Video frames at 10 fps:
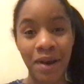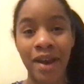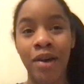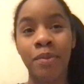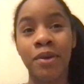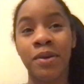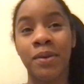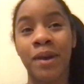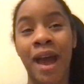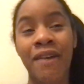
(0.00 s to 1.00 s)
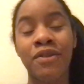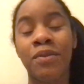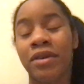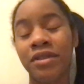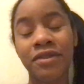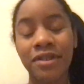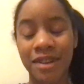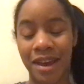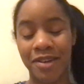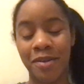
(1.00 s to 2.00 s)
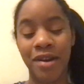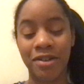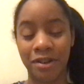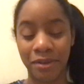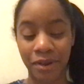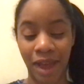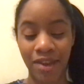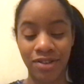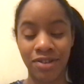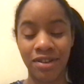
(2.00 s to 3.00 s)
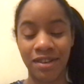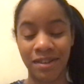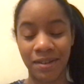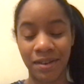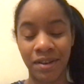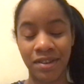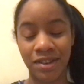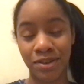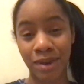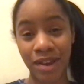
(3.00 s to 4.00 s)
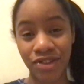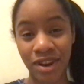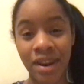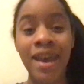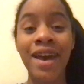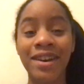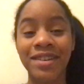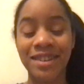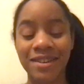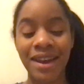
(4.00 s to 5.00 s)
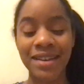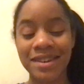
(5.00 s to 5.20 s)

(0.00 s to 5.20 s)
I hope you have a wonderful day, no matter your location or your situation, and I'll see you next